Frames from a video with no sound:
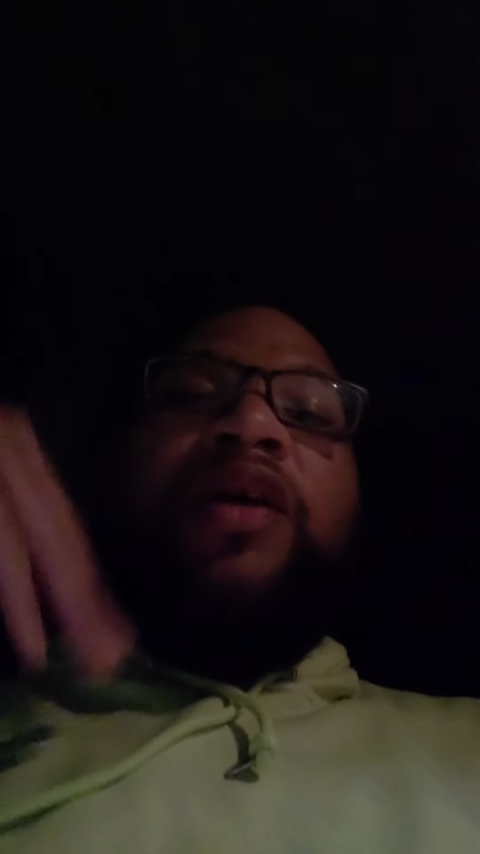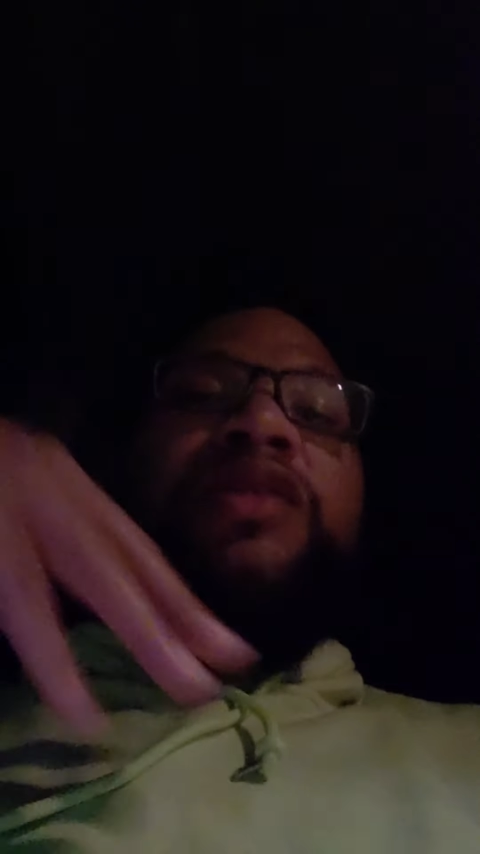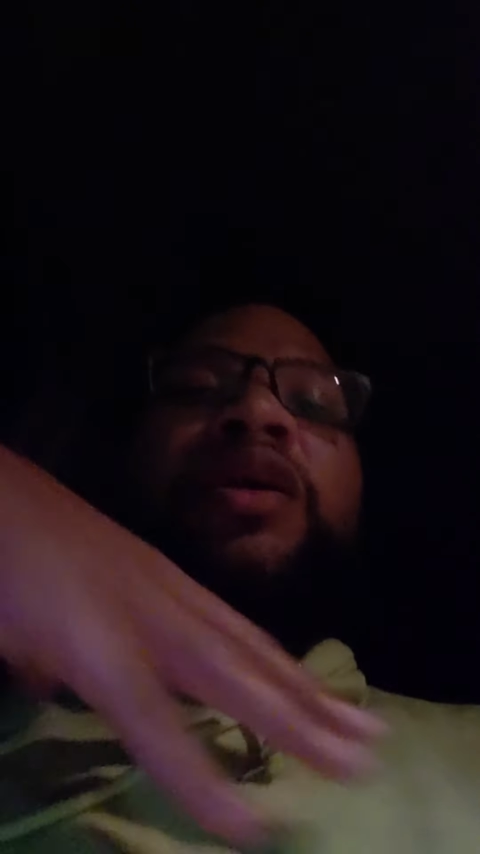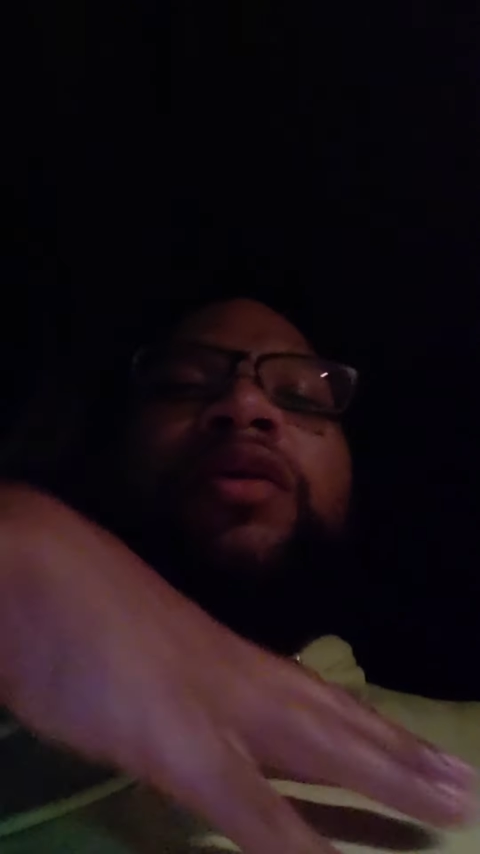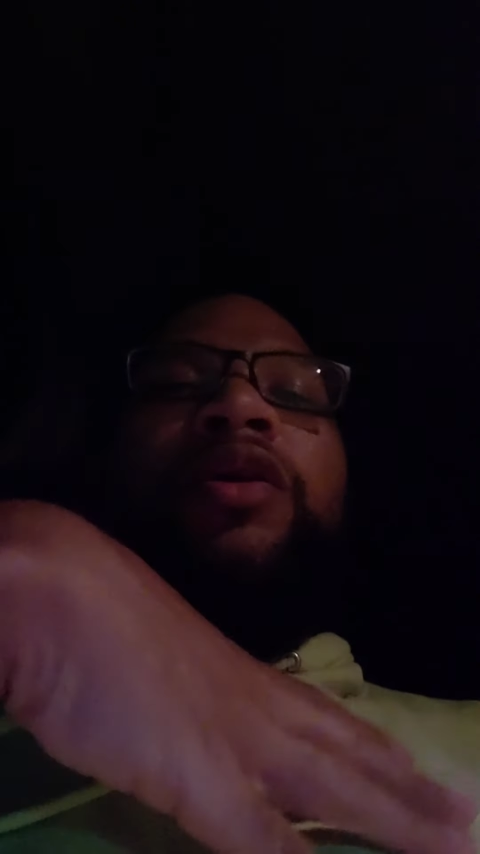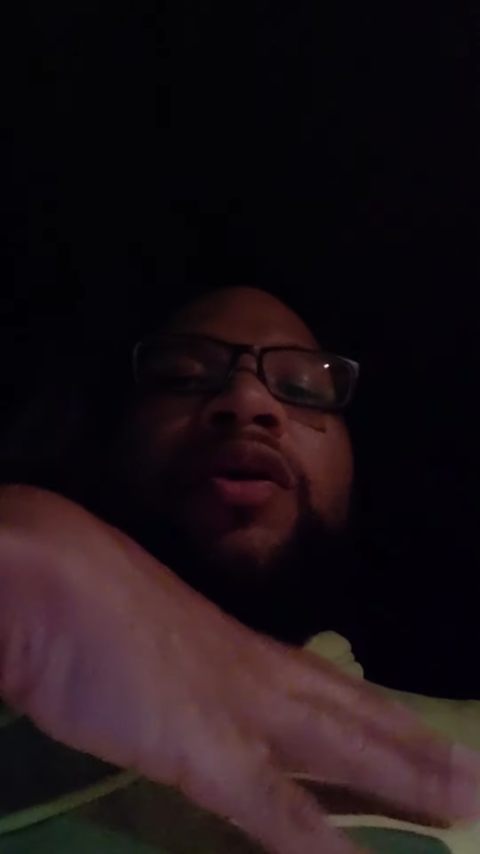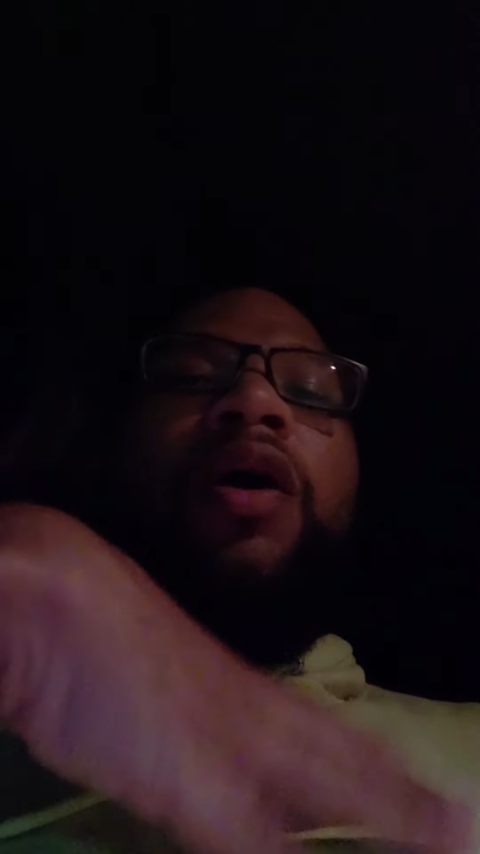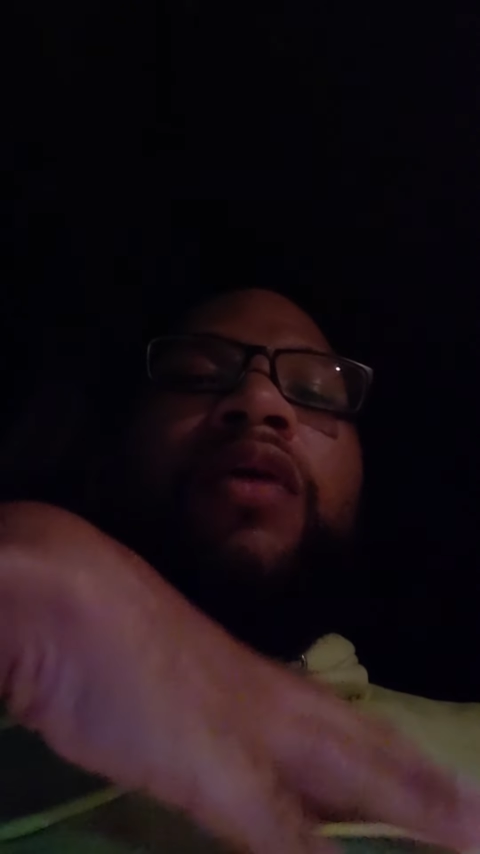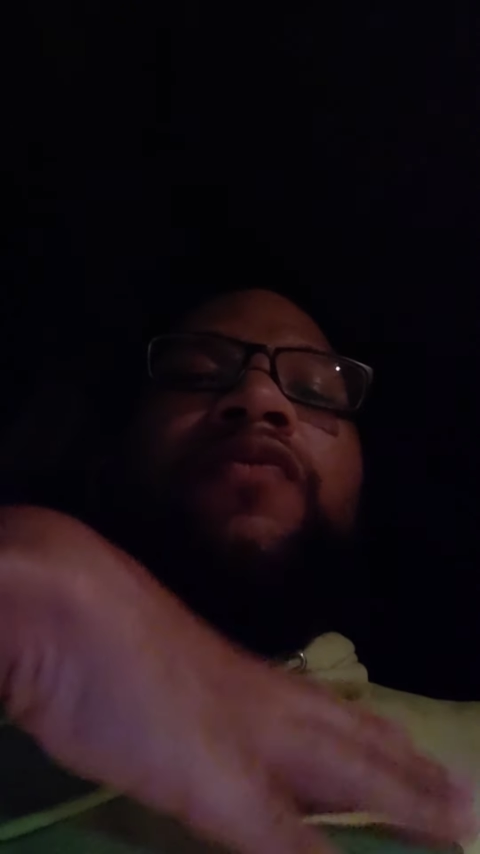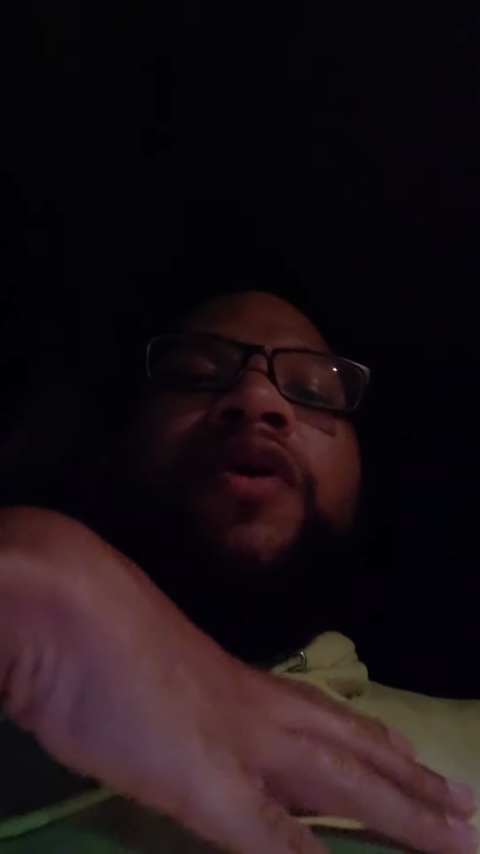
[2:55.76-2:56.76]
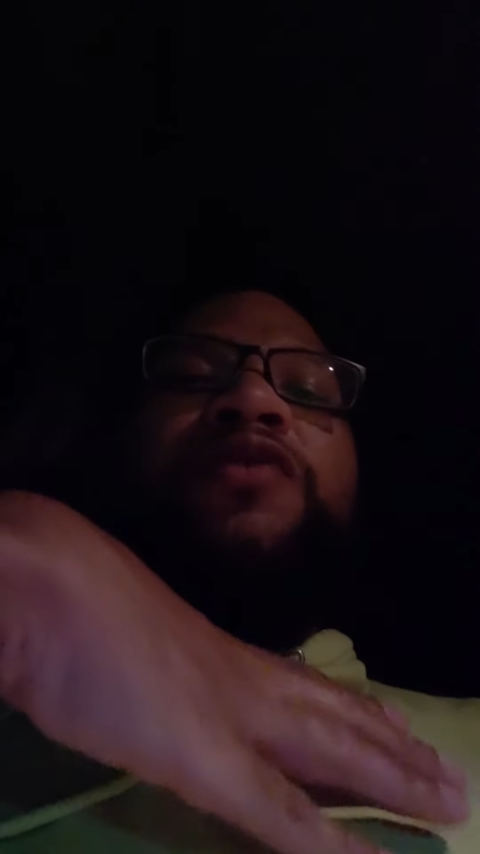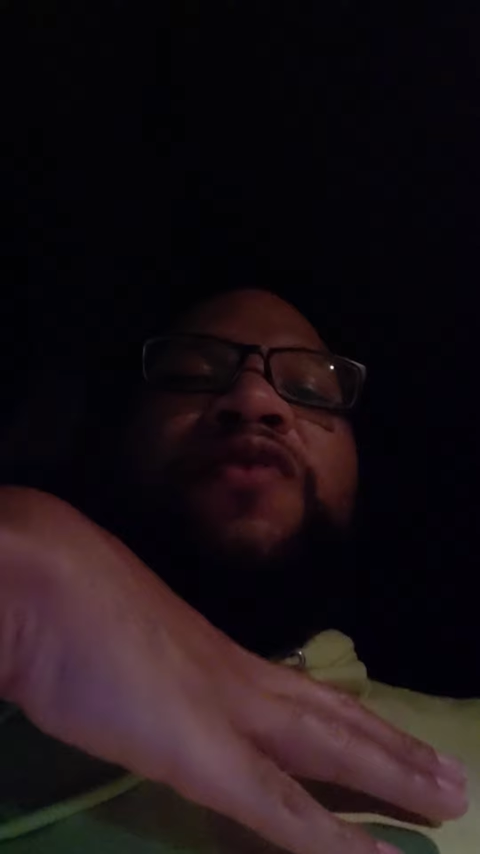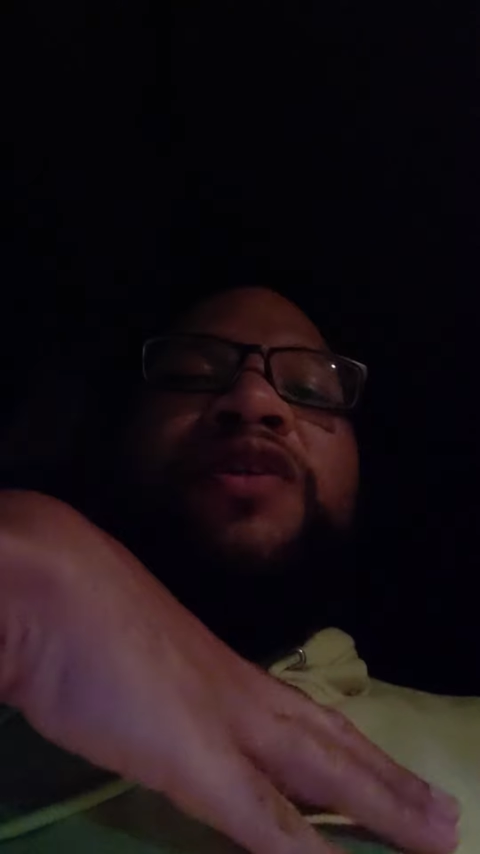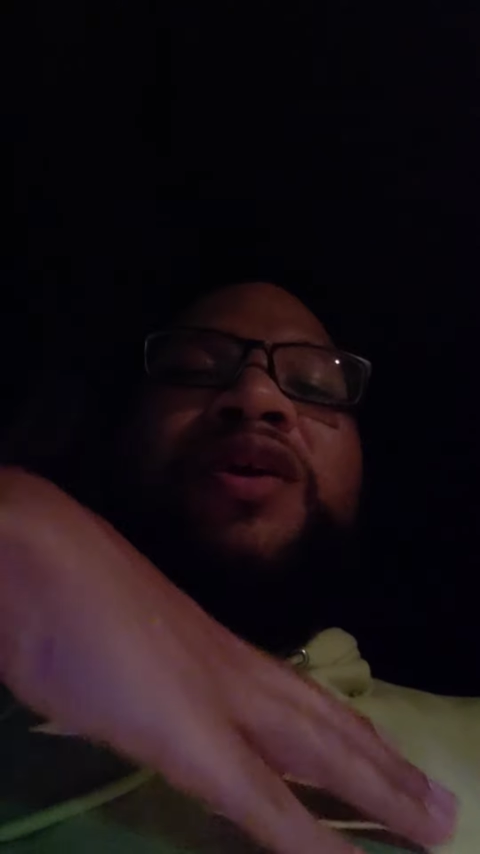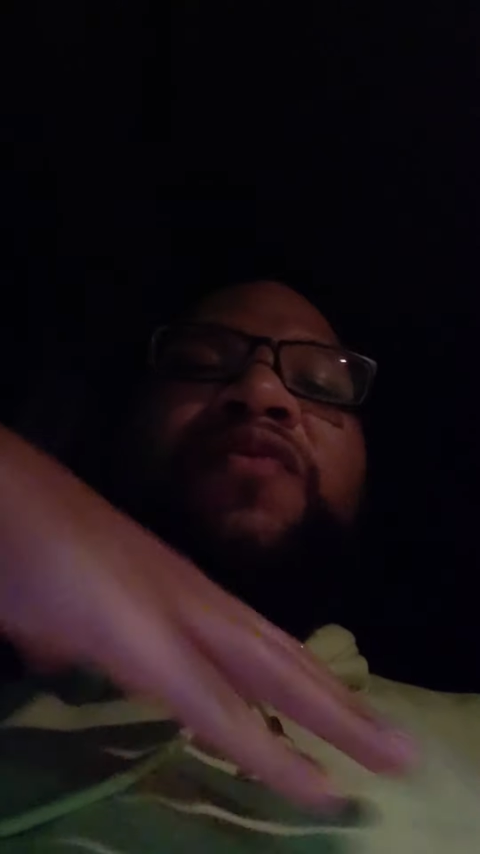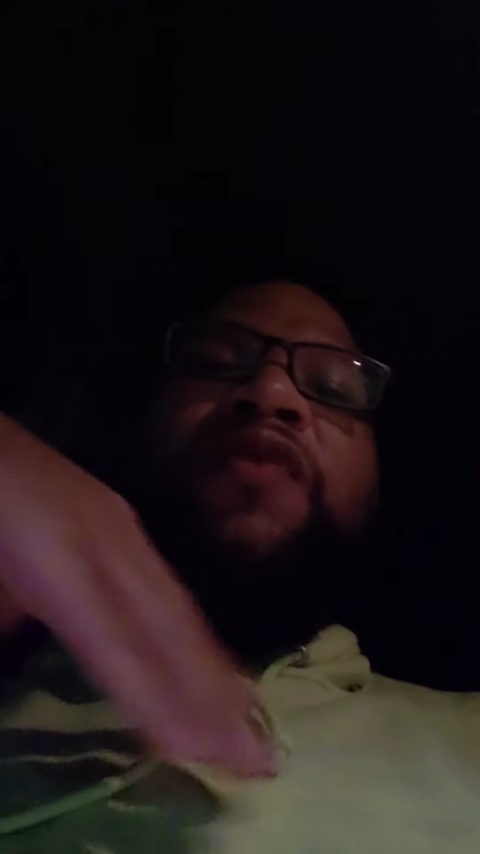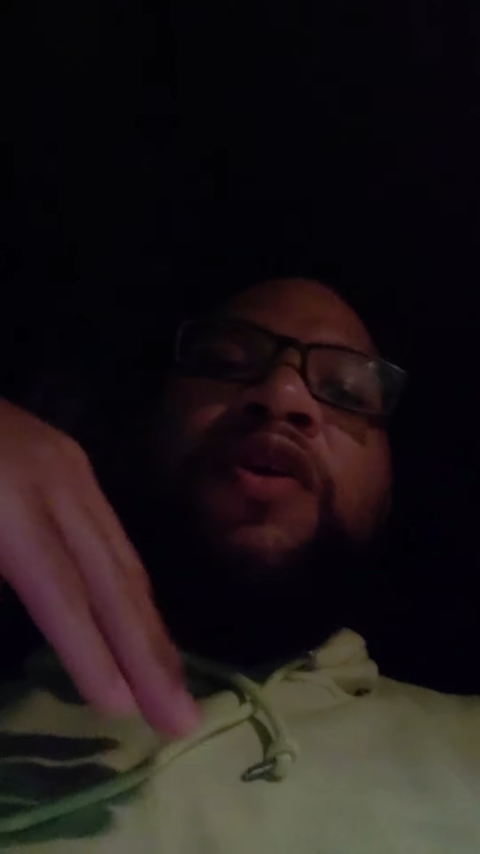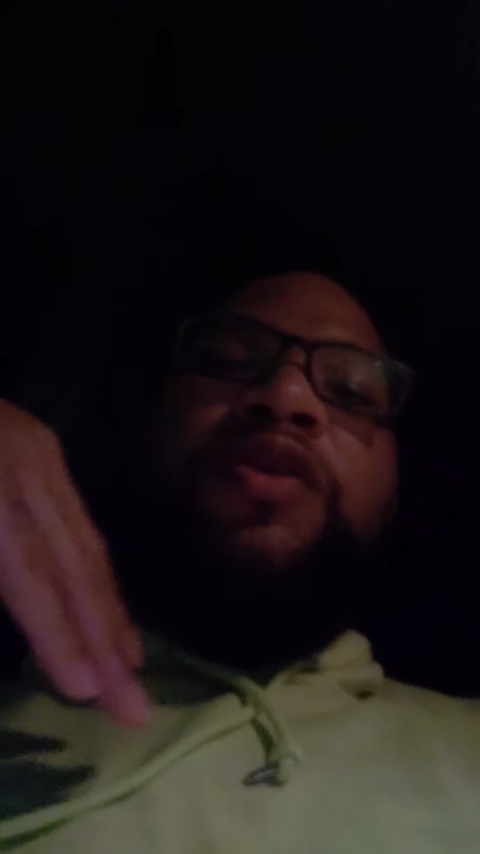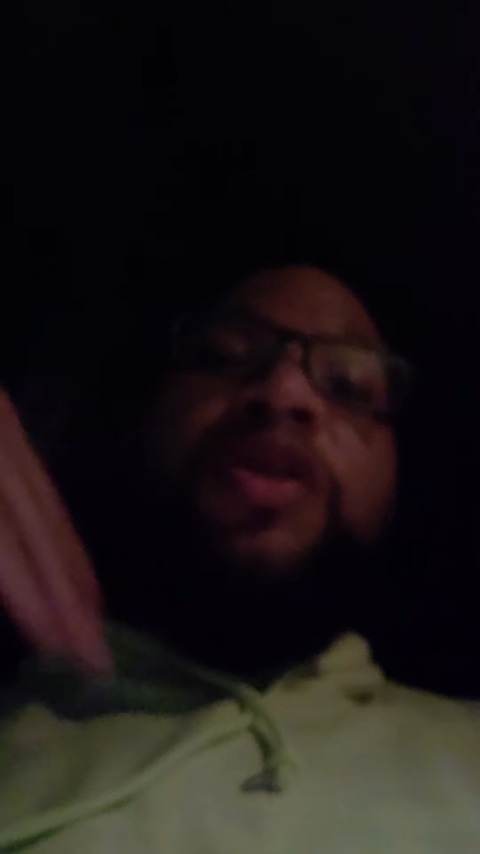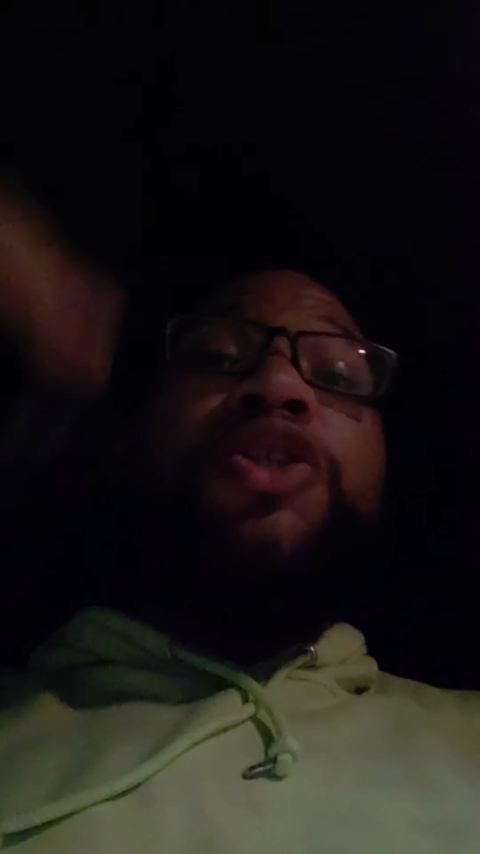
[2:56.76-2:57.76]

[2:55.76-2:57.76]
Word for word: sincerely in your heart of hearts feels if this